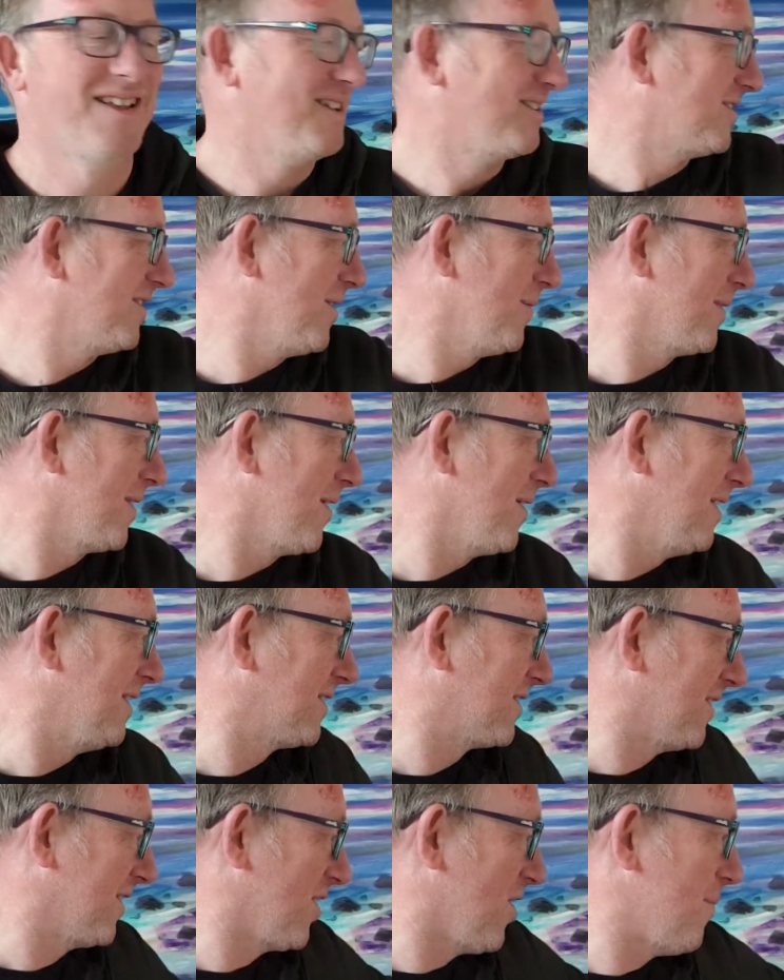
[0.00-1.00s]
So there we go. He's
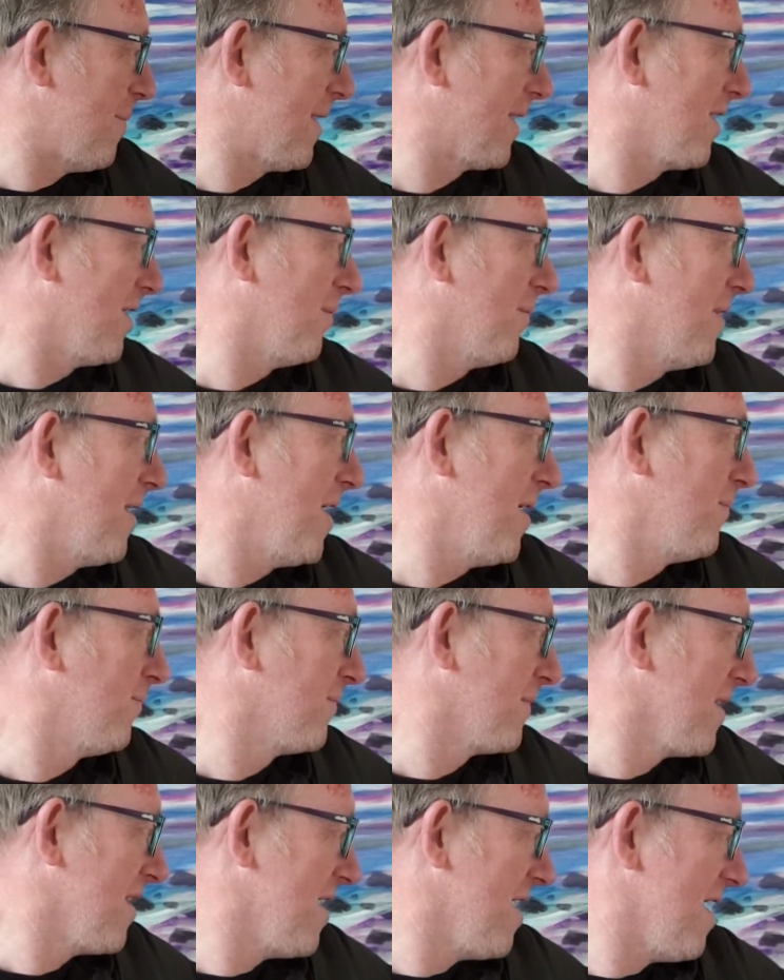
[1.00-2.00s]
going to go back up there
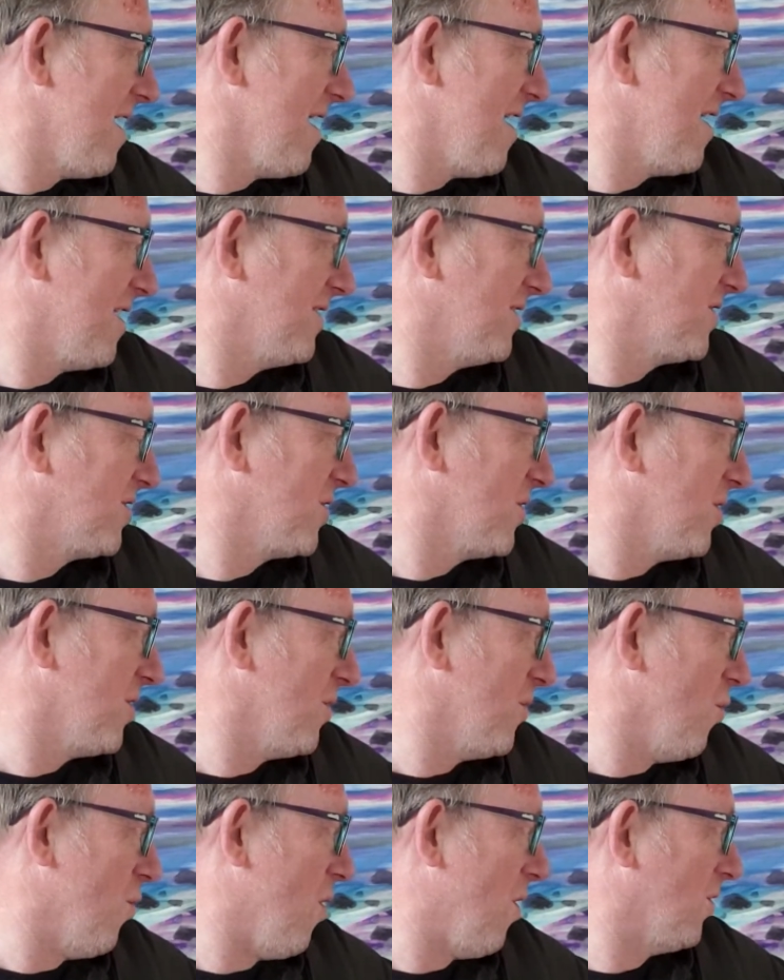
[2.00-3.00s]
and uh,
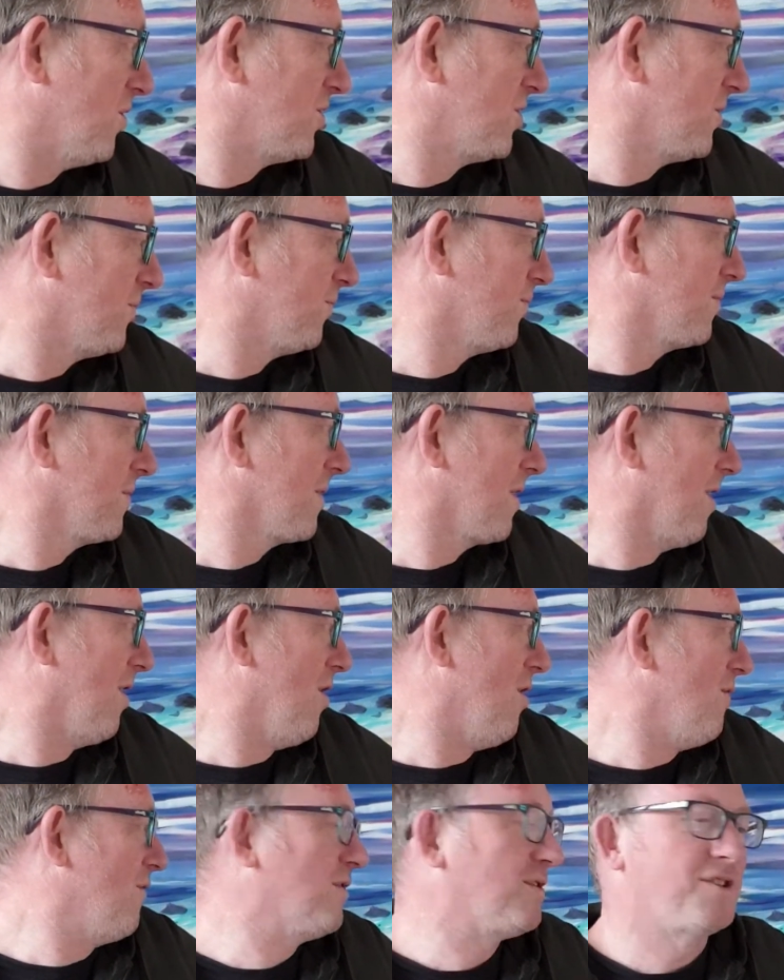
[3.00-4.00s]
watch
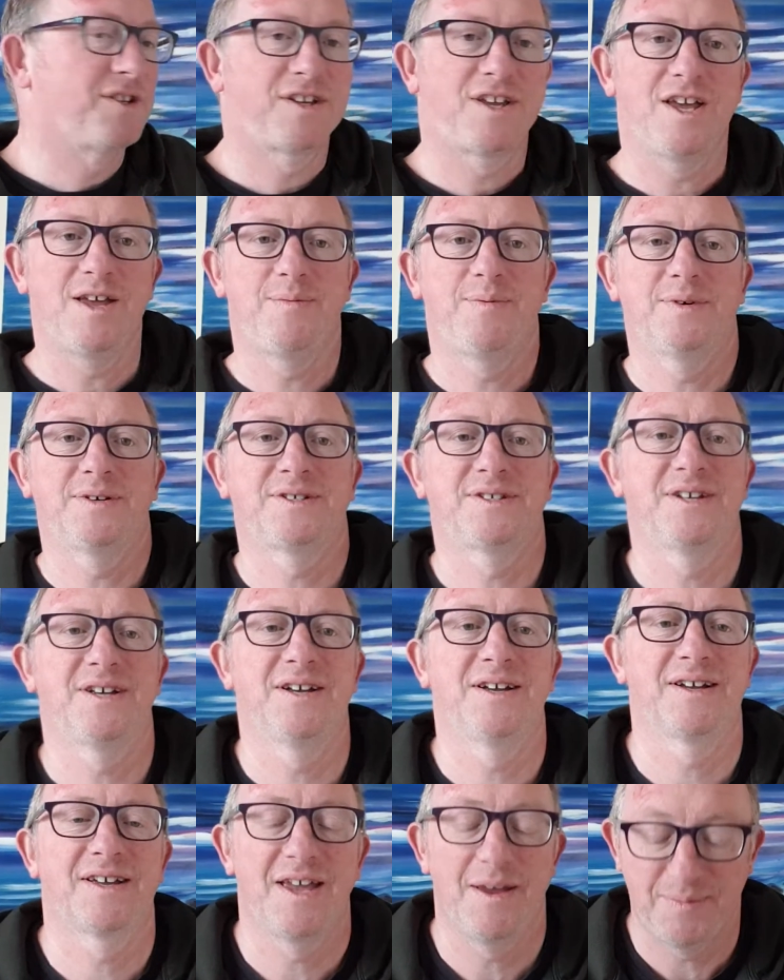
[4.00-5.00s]
over us to keep us
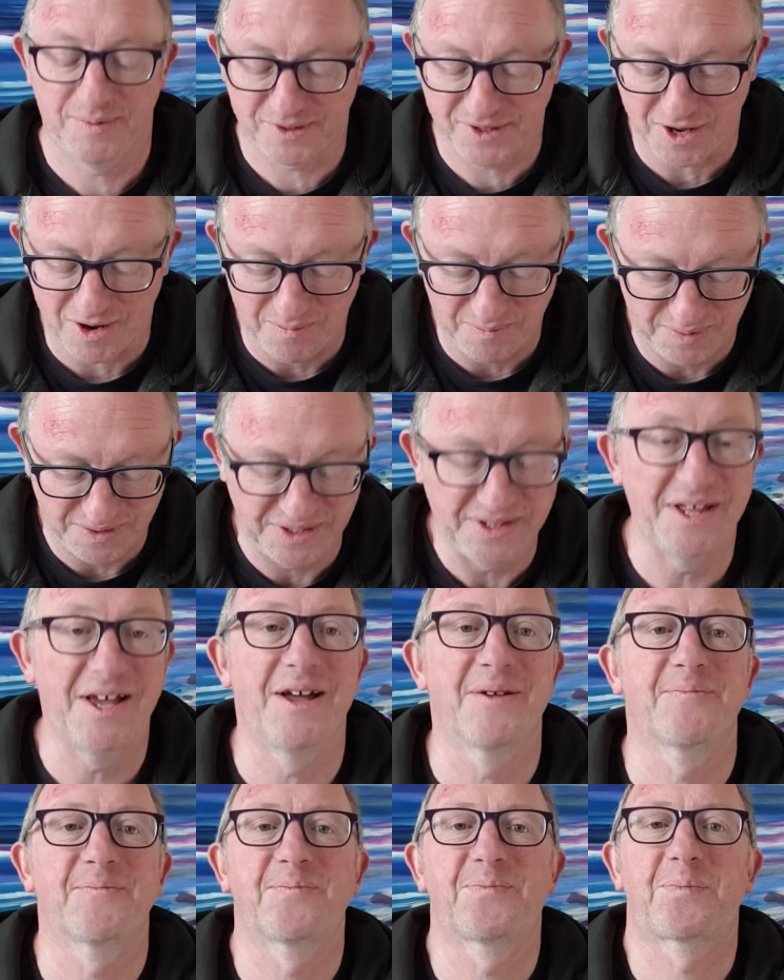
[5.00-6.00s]
uh, keep us company there.
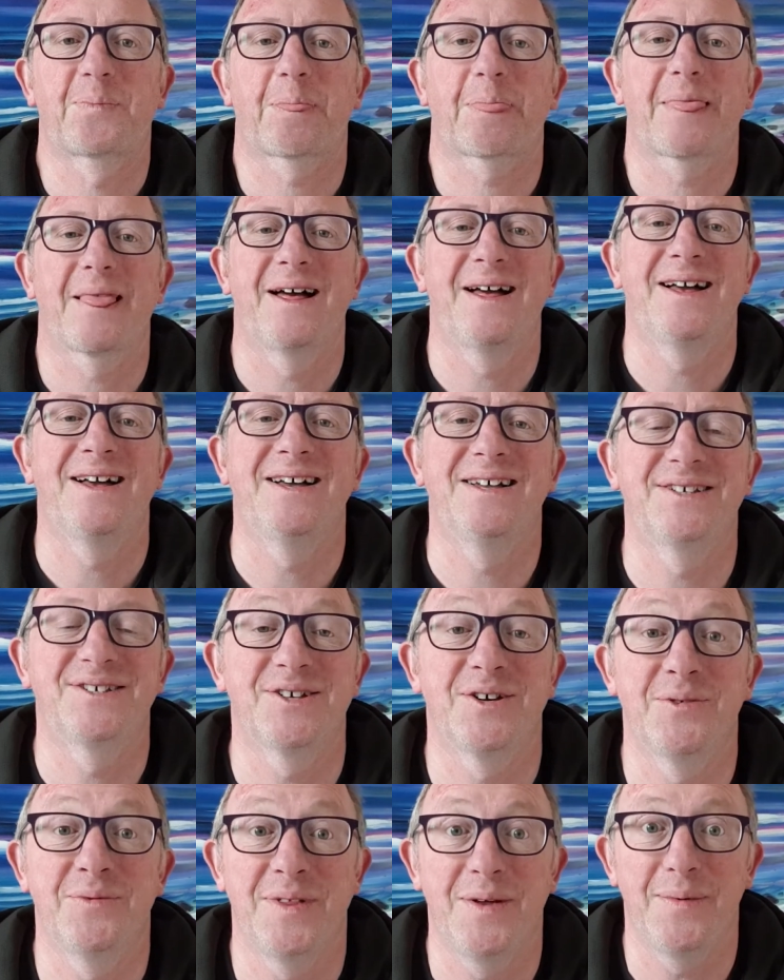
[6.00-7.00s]
Uh,
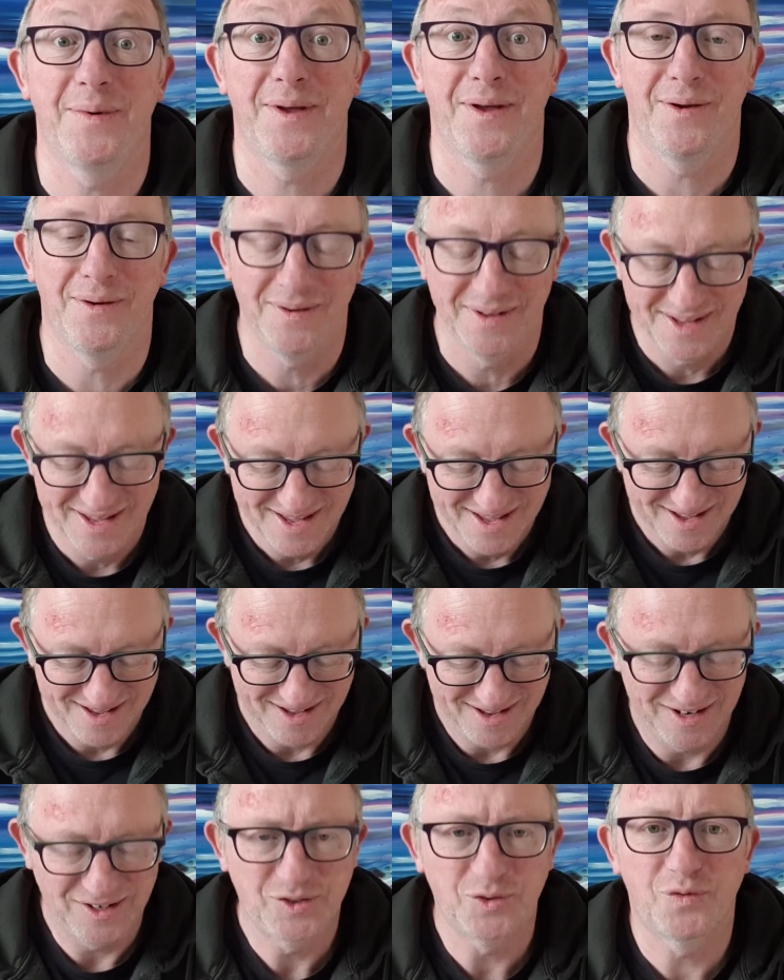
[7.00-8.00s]
so there we go,
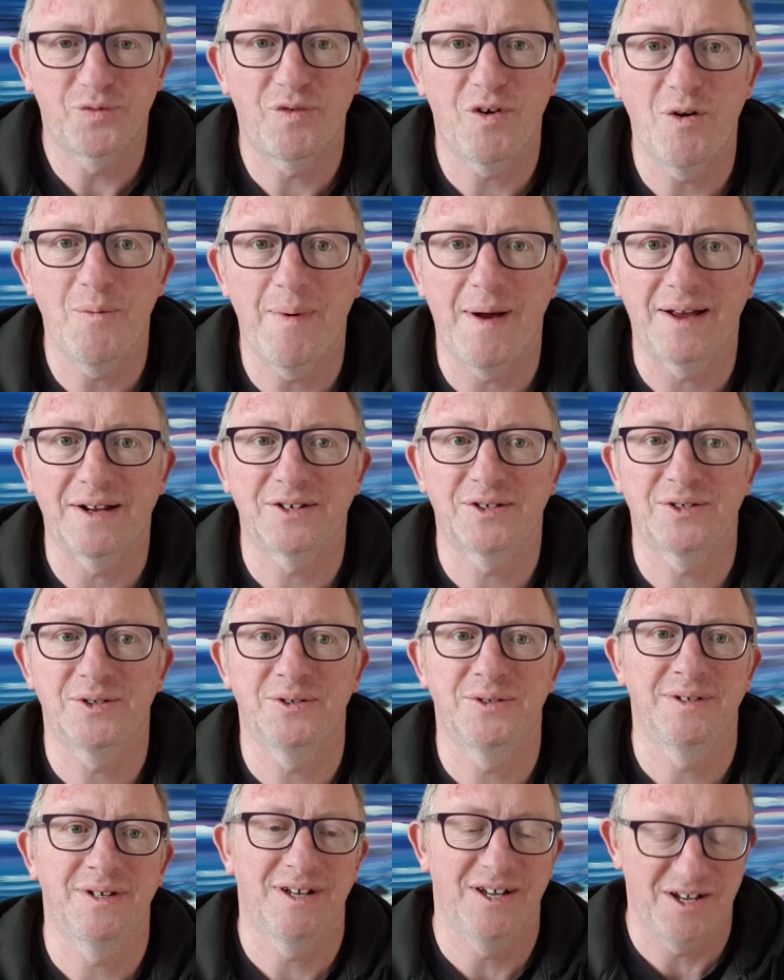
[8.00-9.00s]
a little throwback
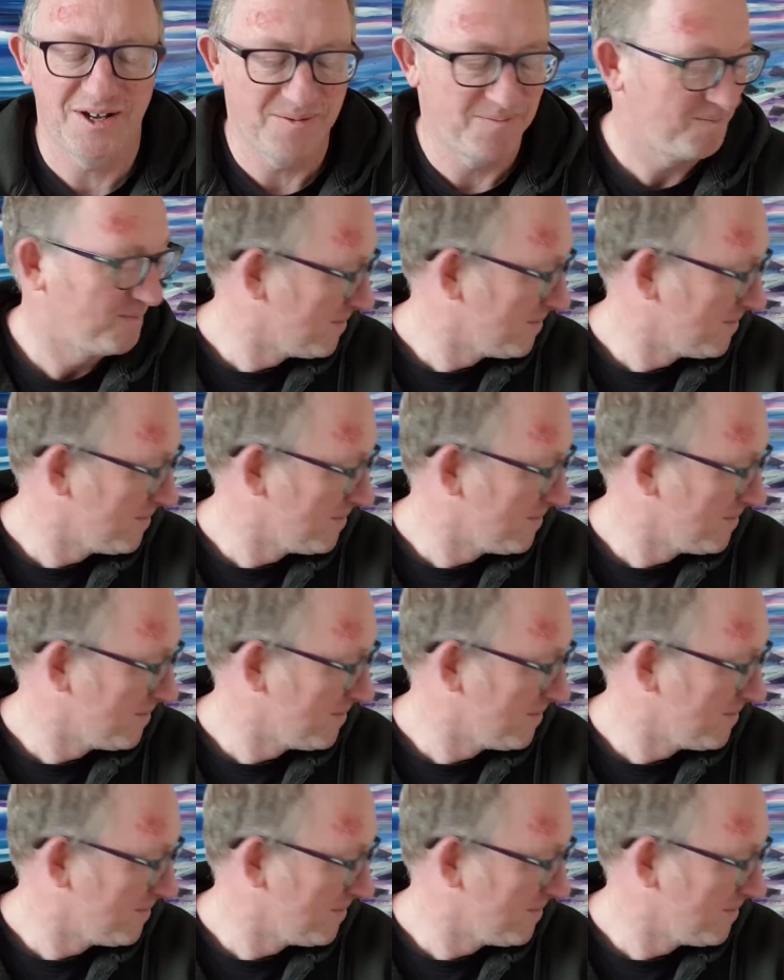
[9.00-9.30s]
to um,